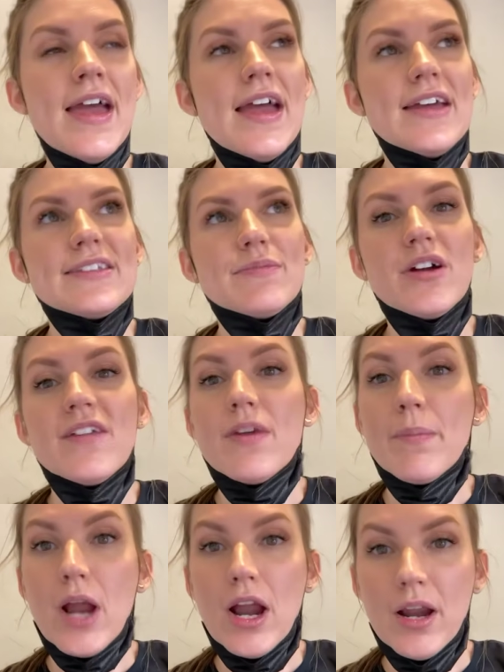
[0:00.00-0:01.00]
it's more of
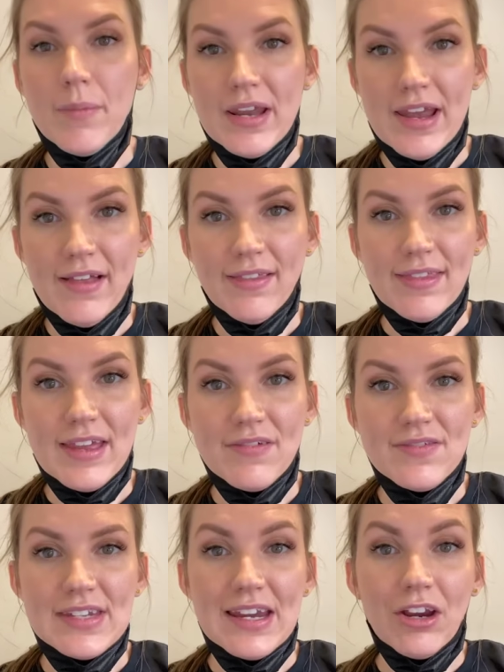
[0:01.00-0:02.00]
a permanent
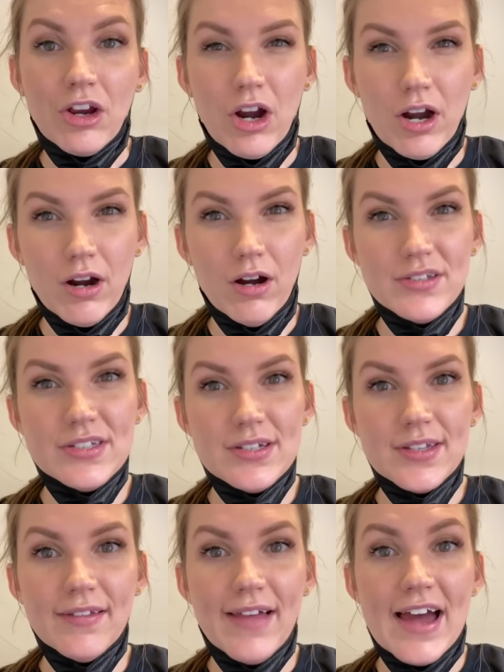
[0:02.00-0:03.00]
lift and curl
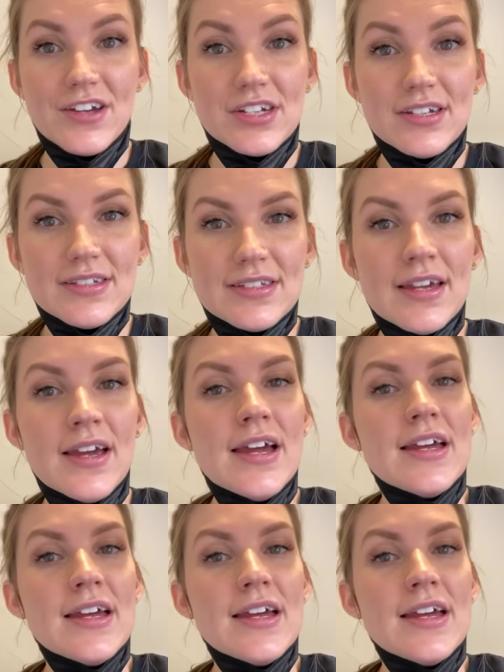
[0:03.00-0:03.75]
to the lashes.